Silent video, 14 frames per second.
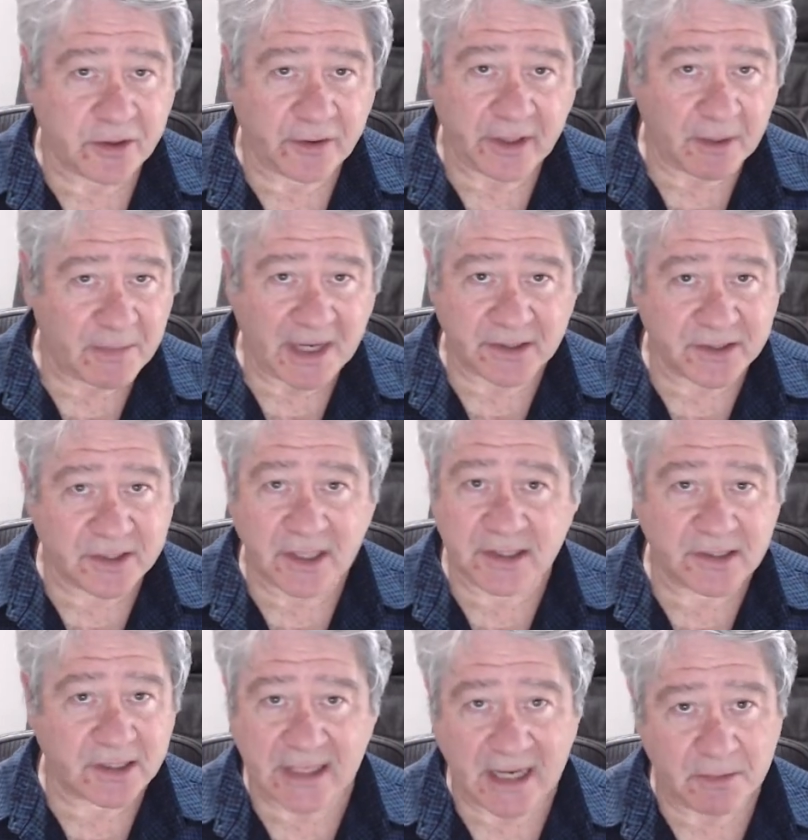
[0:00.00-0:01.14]
in about 6
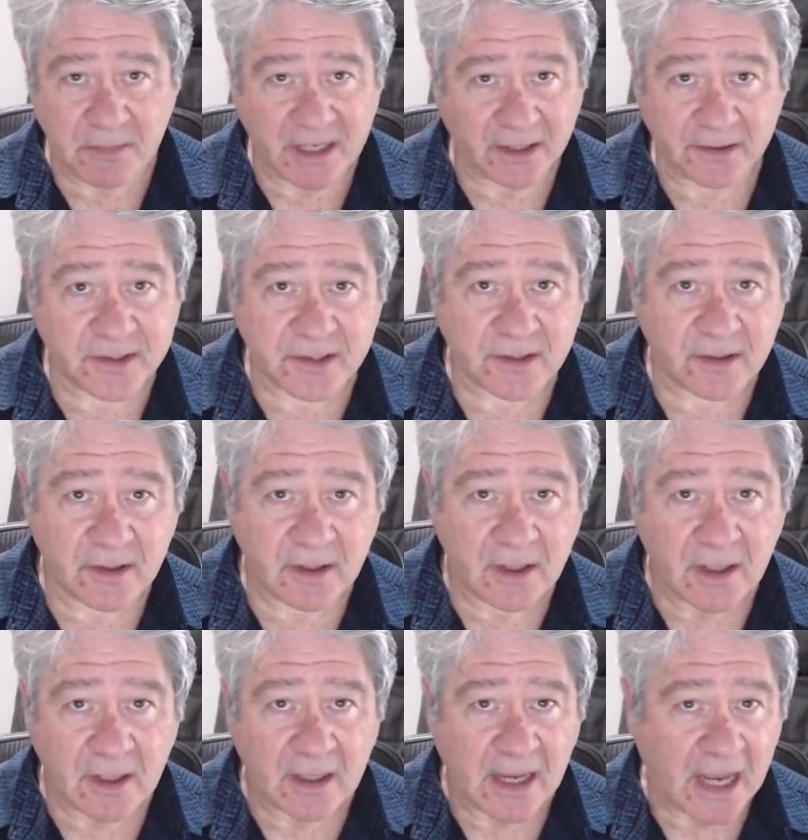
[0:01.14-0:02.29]
to 10 minutes,
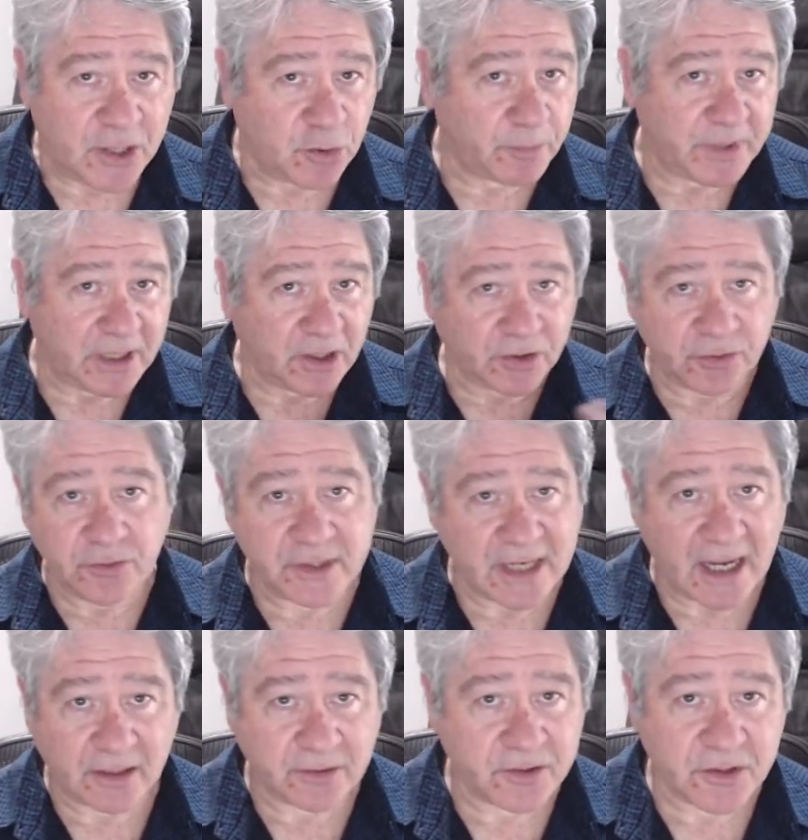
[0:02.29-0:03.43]
and you'll be in cruise
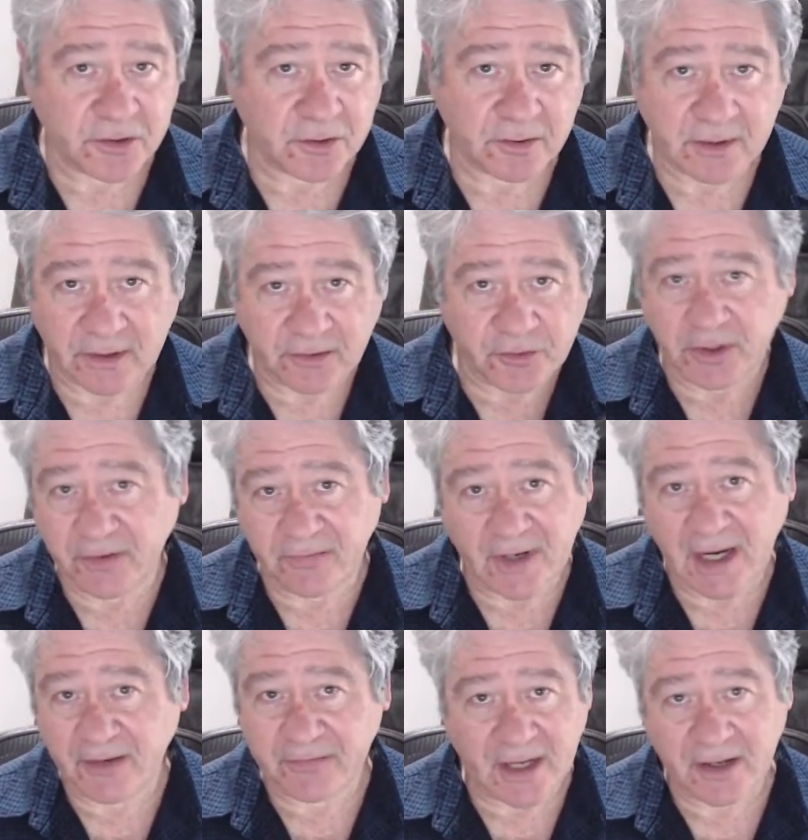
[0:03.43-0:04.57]
altitude at
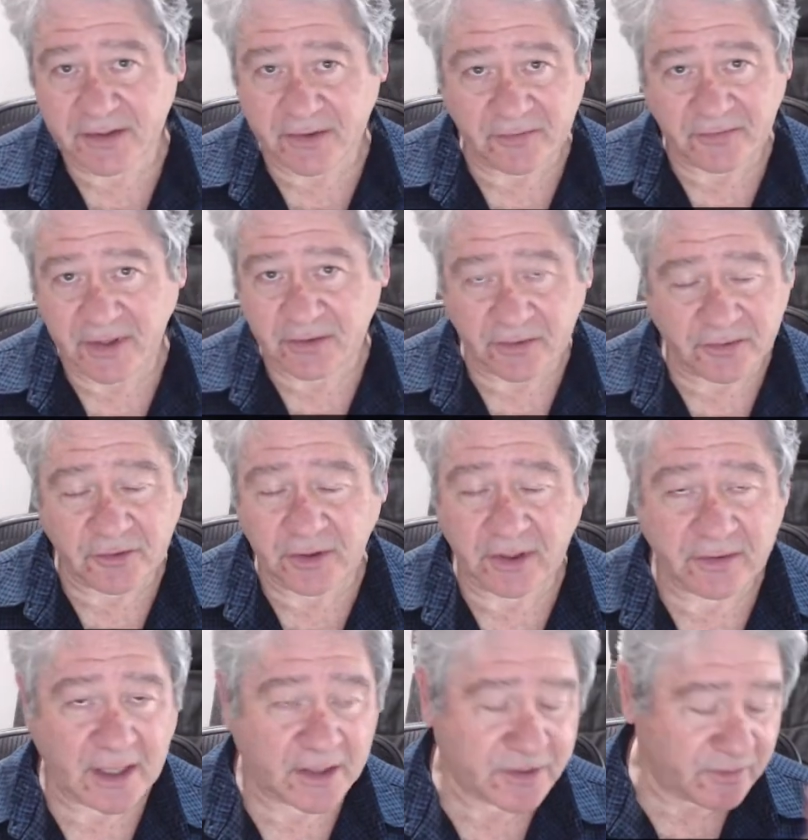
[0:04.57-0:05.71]
35,000 feet or
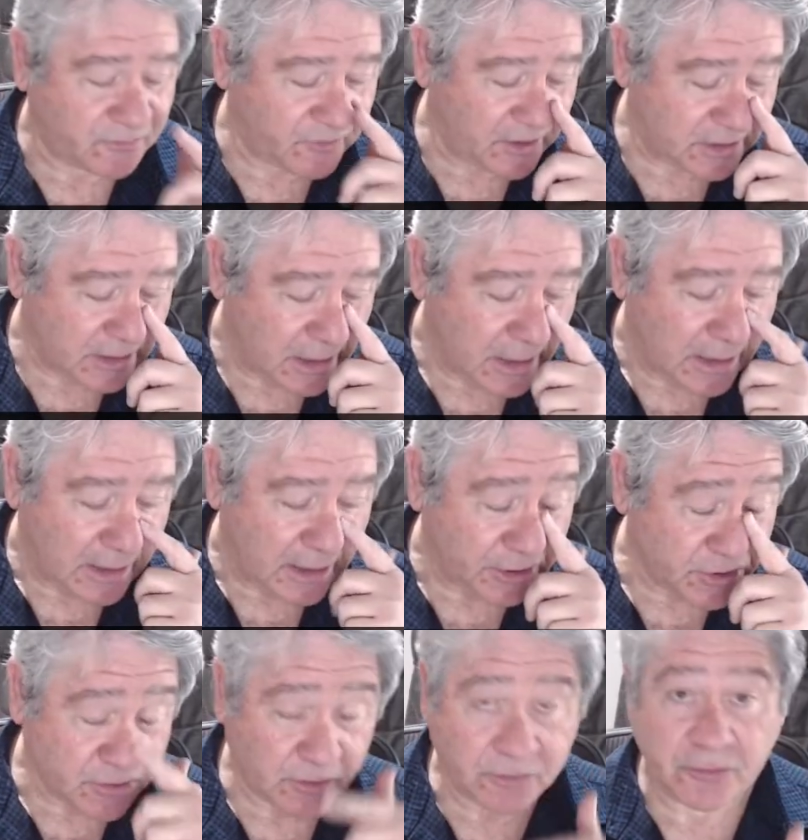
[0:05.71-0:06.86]
30,000 feet
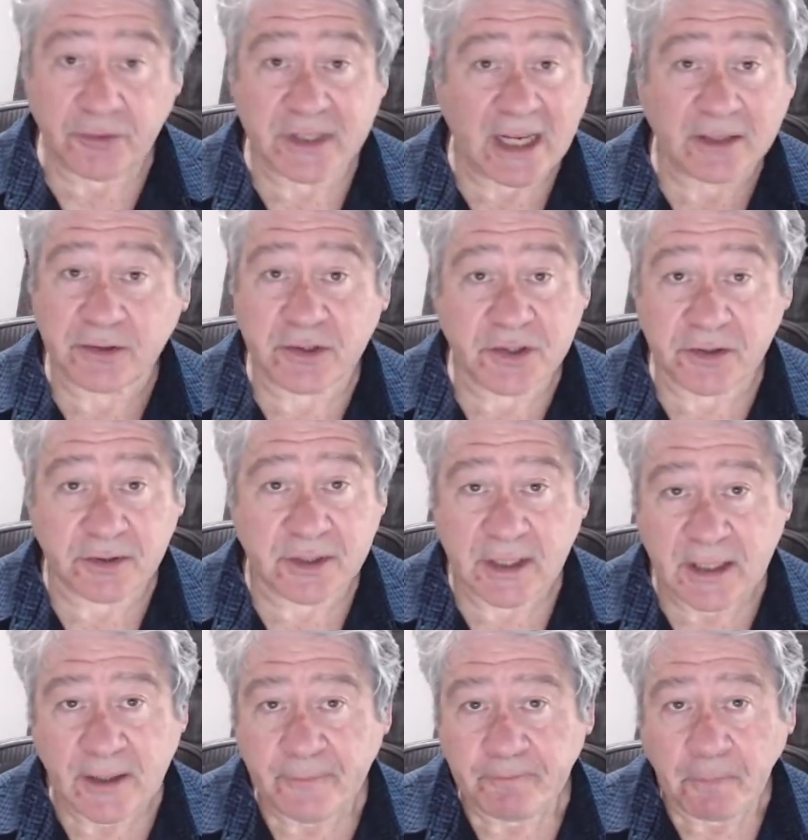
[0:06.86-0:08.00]
initial cruise altitude
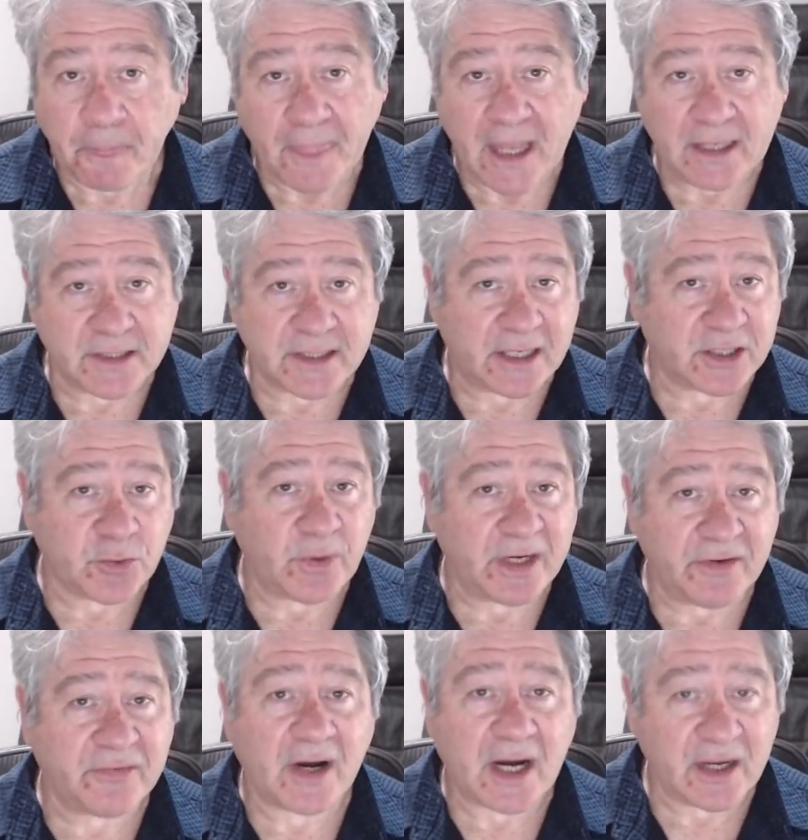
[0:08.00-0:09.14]
in say
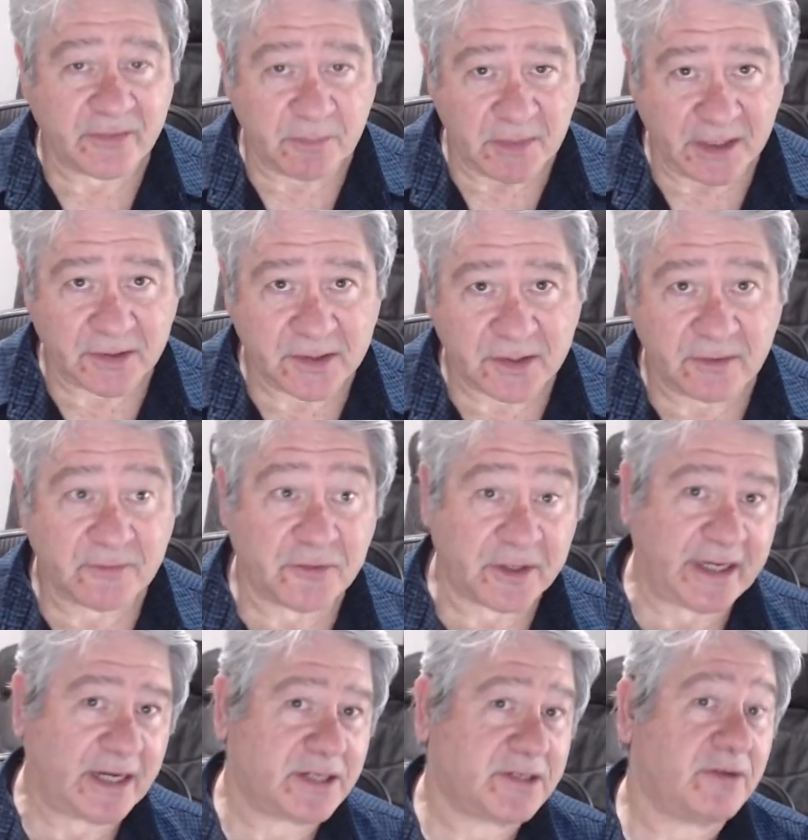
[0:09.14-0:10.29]
25 minutes for the
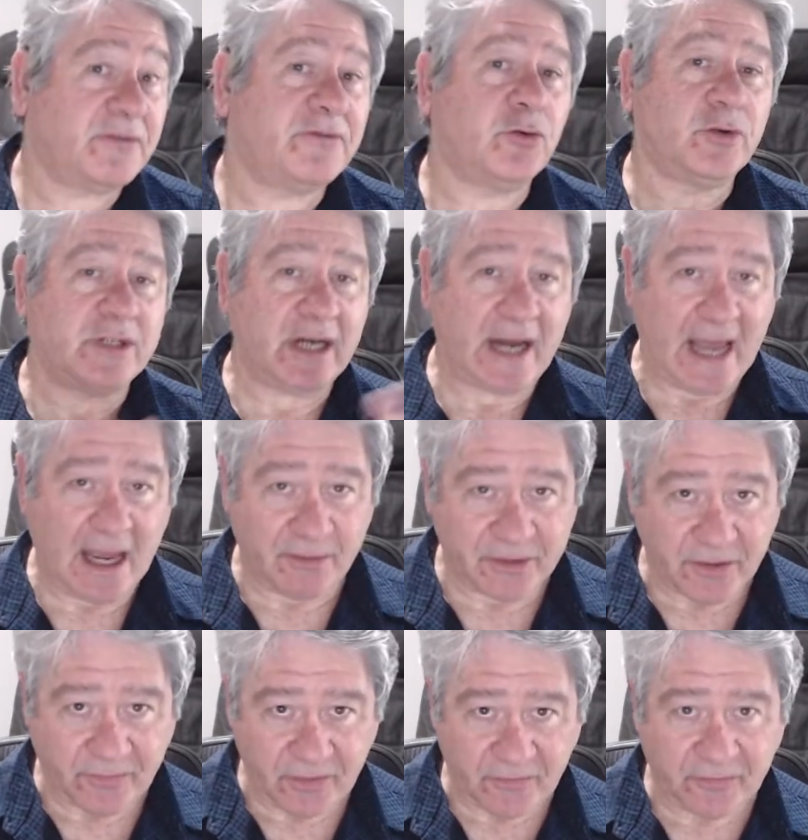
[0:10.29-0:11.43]
next 14 hours
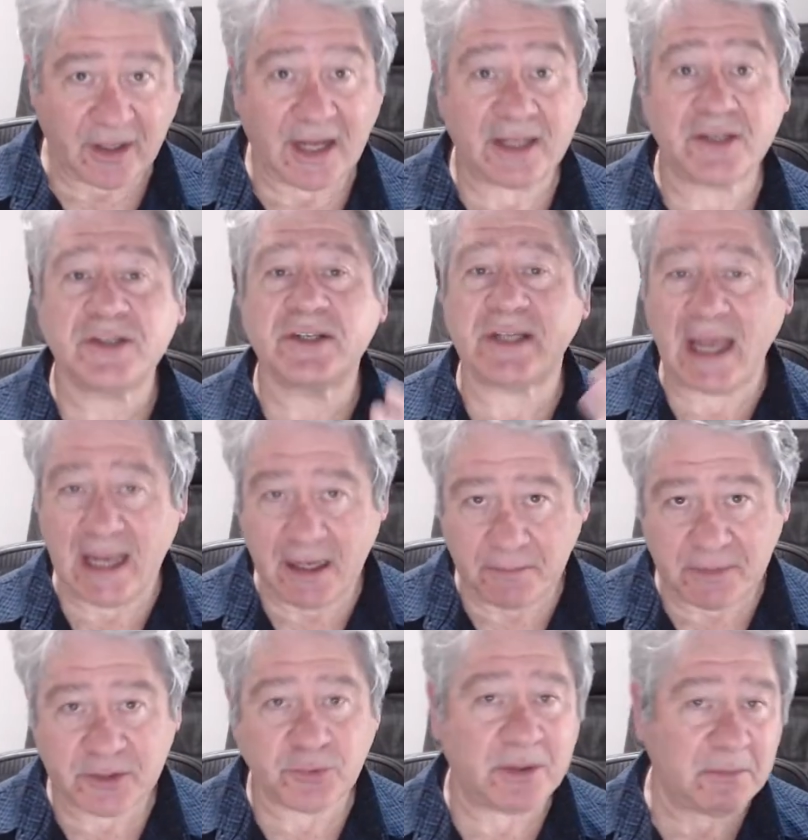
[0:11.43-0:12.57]
of your flight, say
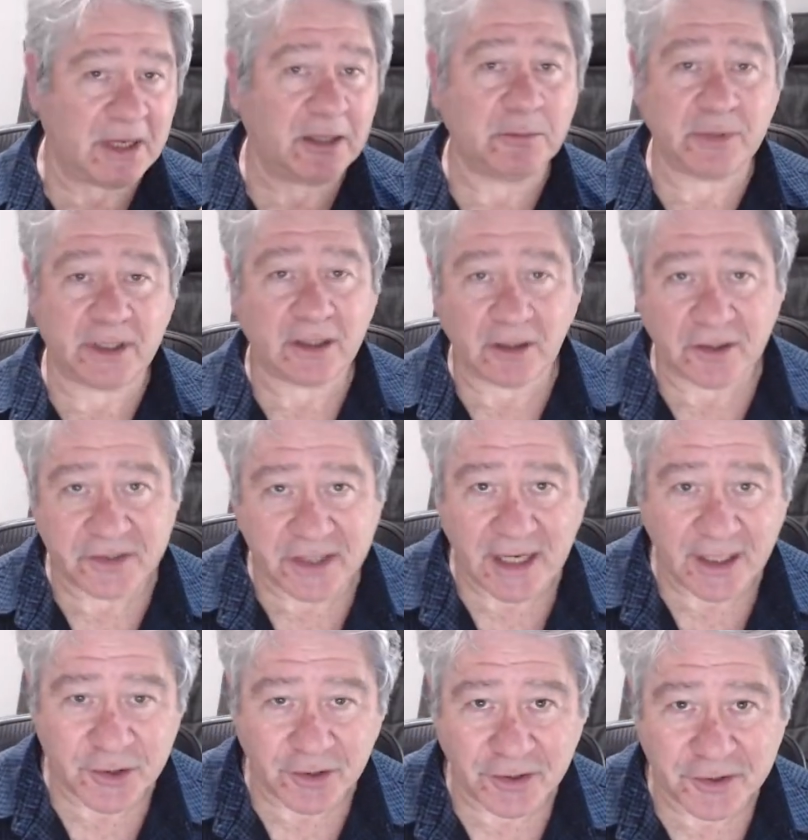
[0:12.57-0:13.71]
between Melbourne and Los
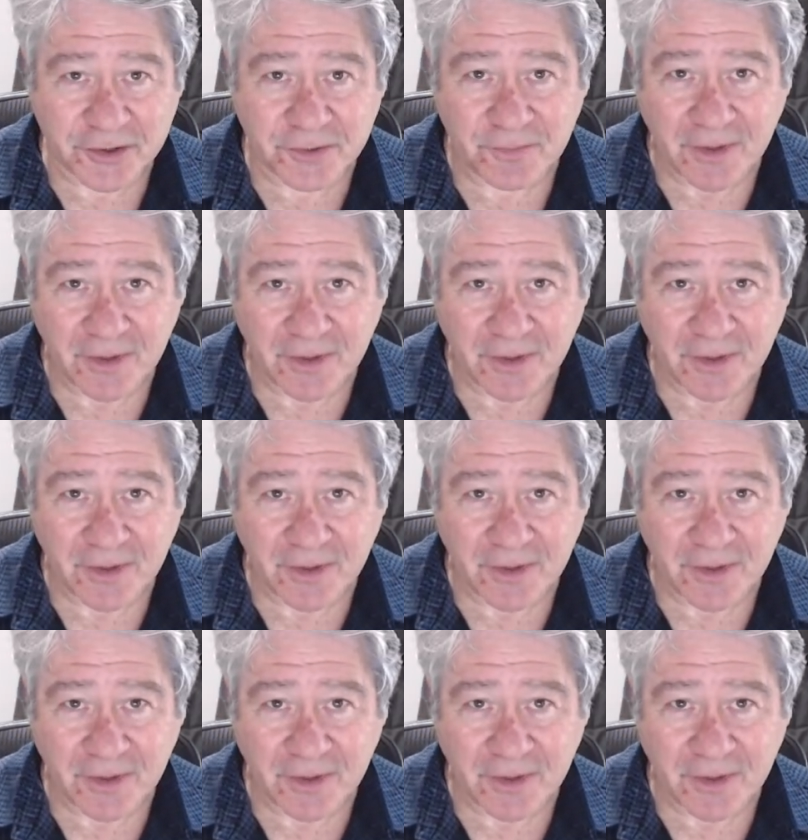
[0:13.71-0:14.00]
Angeles.